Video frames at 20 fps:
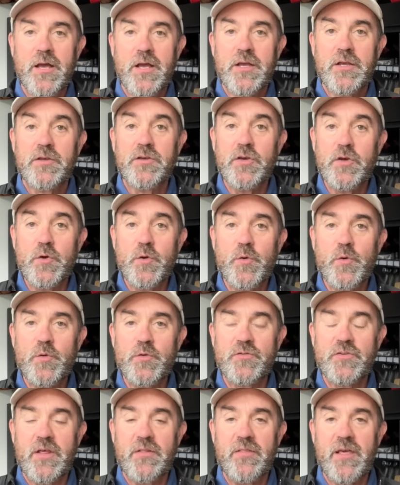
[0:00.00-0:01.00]

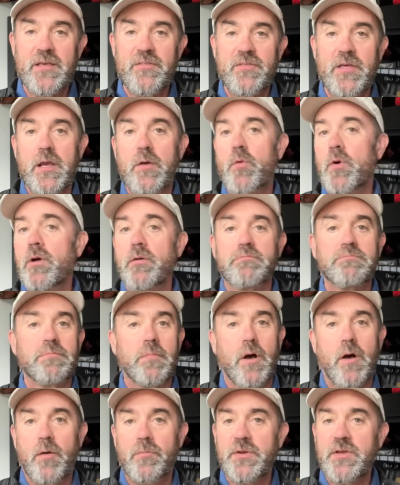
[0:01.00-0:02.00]
use and they think, well,
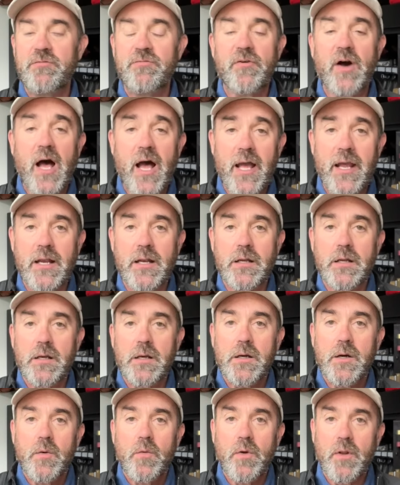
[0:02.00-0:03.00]
I'll be fine.
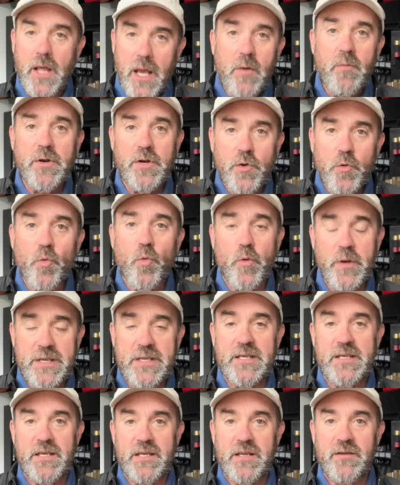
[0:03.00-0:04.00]
Well, I would
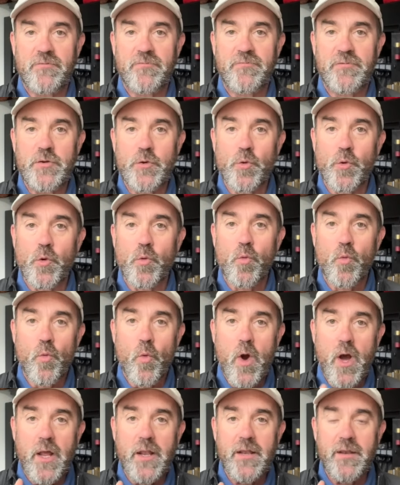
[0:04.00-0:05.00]
agree if you're
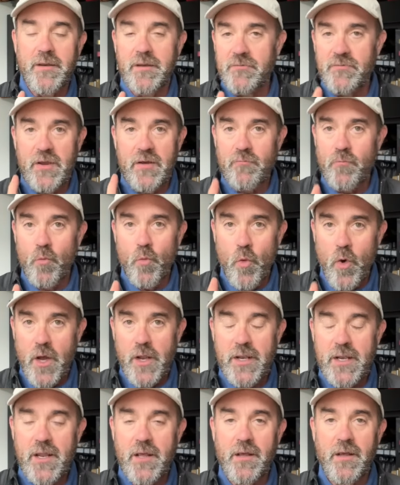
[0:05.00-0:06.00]
one, if you have
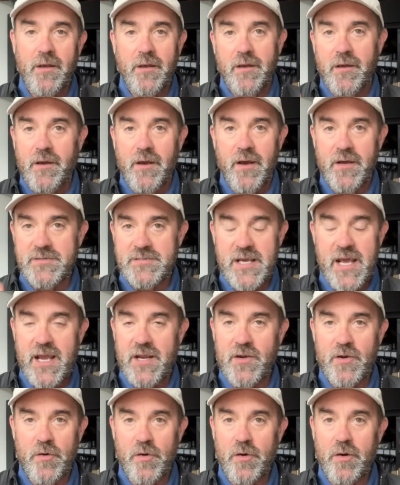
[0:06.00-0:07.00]
one
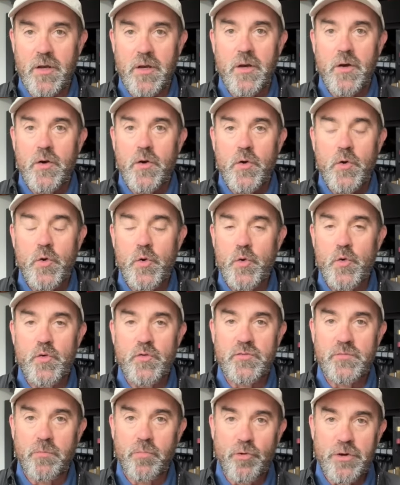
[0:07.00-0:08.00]
attacker
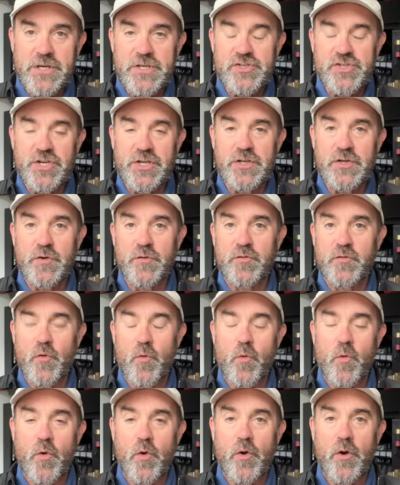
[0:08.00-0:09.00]
who's breaching your
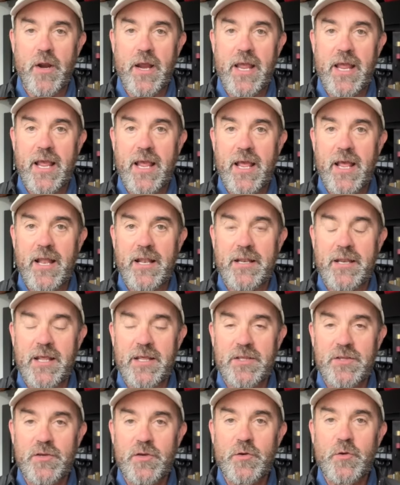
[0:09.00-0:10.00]
door and
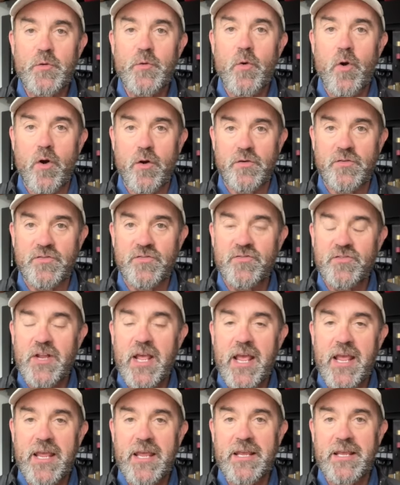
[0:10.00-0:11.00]
you are
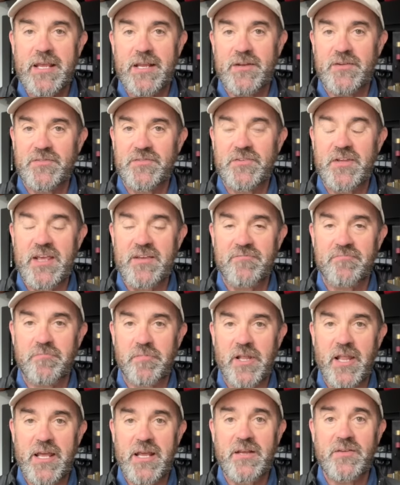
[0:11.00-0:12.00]
staying in a safe
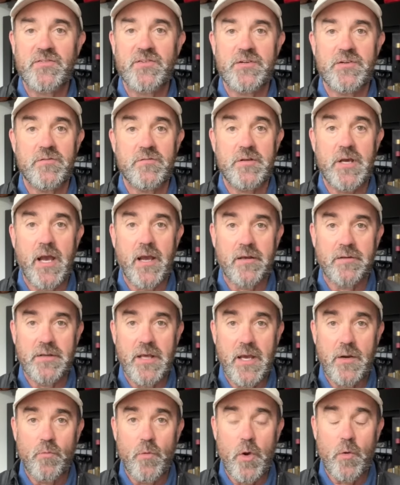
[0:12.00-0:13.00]
place and you dial
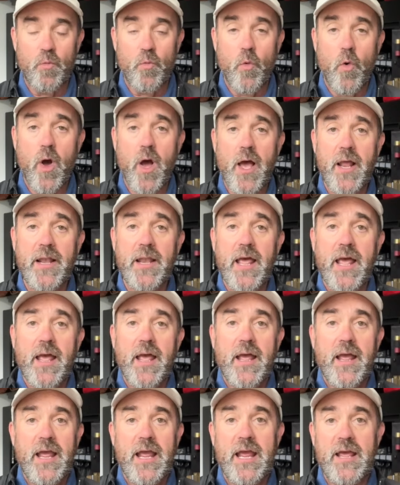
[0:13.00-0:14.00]
nine one one
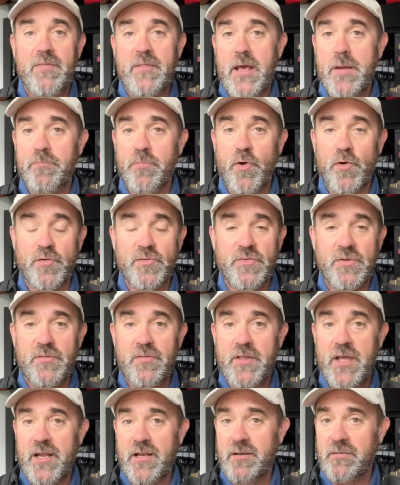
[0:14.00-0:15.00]
and that person
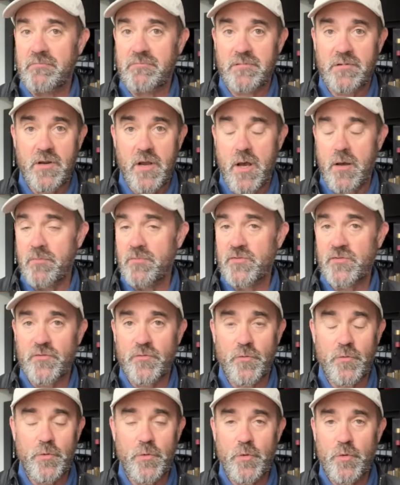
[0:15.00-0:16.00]
then comes
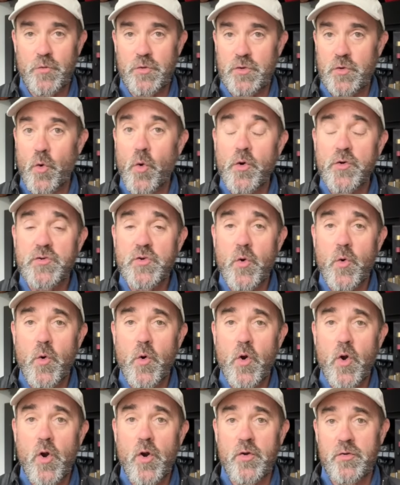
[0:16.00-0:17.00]
through your
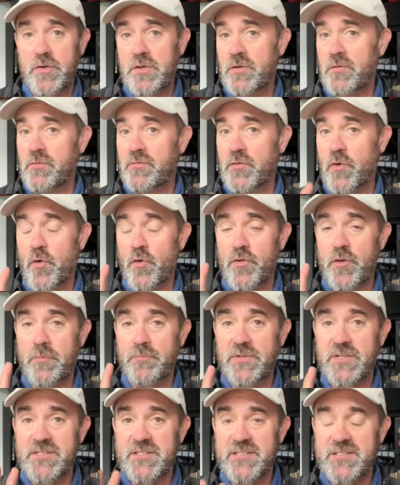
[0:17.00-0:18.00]
door, you've told them
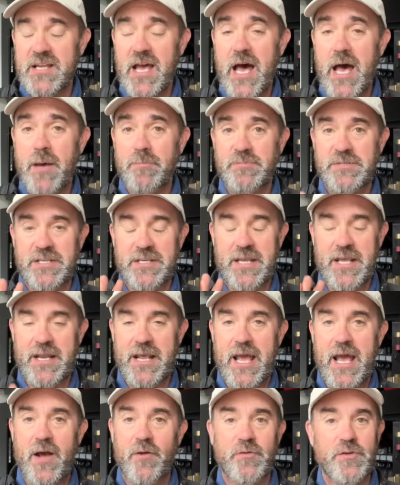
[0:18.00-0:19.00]
to stop, to get
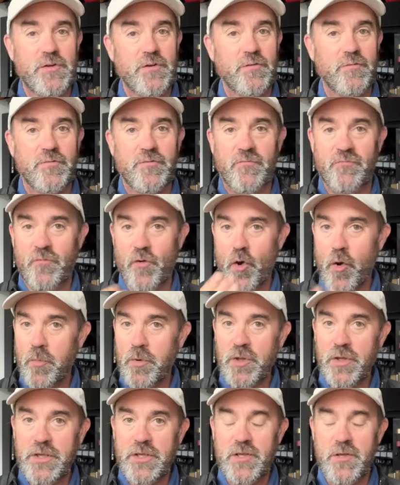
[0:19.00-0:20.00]
out, you've
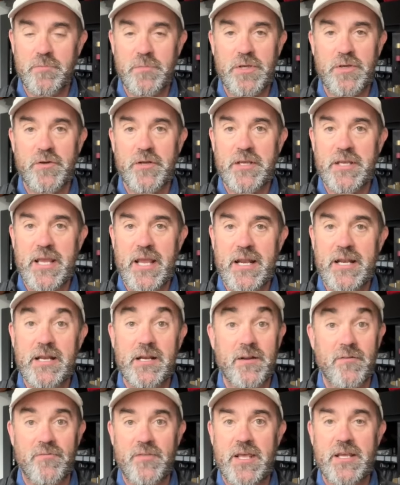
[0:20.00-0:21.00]
verbally communicated
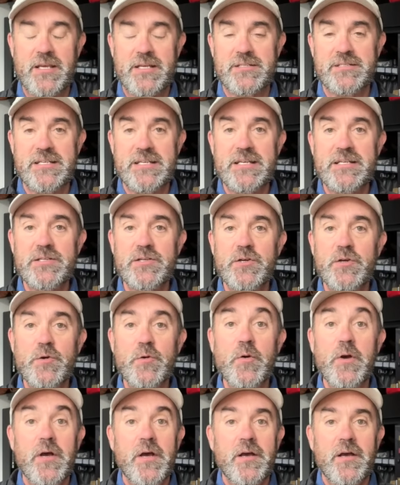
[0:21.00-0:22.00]
if they continue,
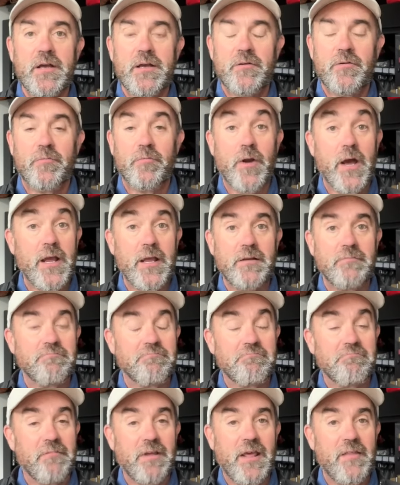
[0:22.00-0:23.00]
right,
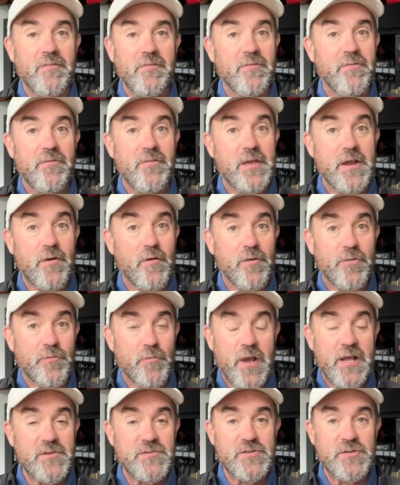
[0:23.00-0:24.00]
and they're a
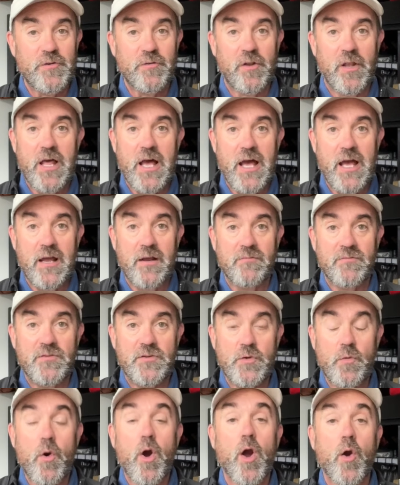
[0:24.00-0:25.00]
threat to your lives,
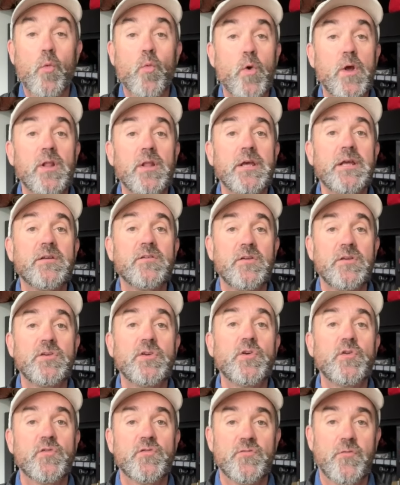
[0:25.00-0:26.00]
you are willing to
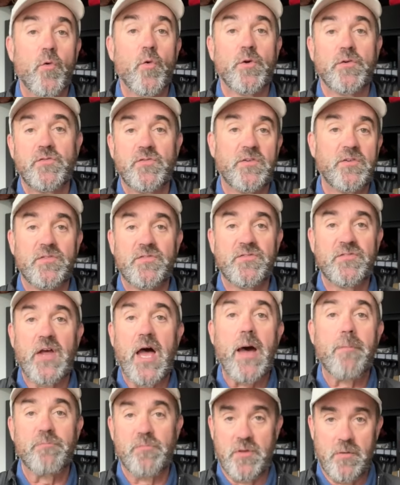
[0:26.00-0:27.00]
use force to
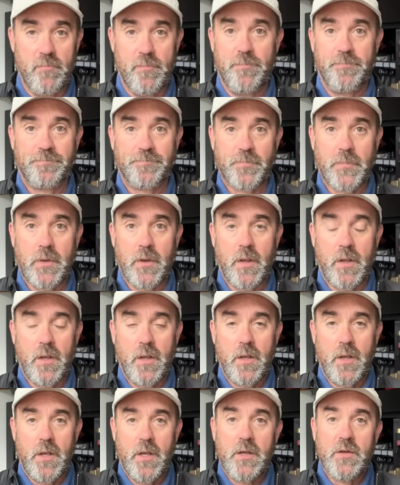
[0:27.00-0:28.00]
stop them.
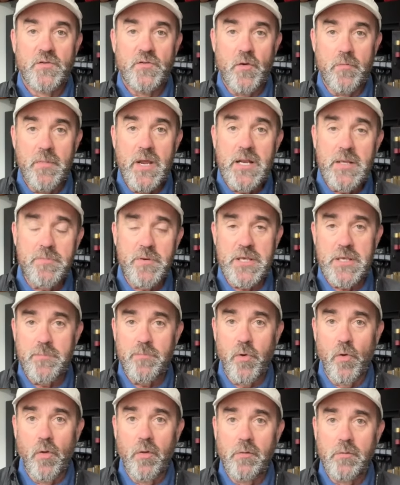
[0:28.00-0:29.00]
So many
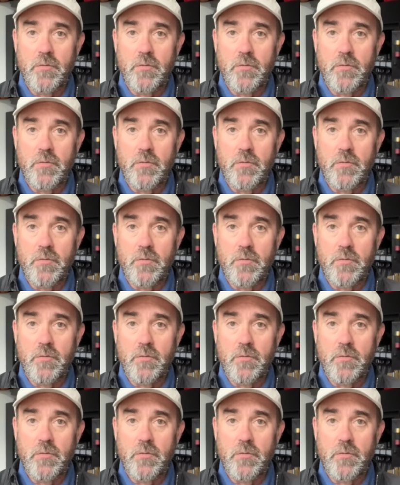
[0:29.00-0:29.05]
people,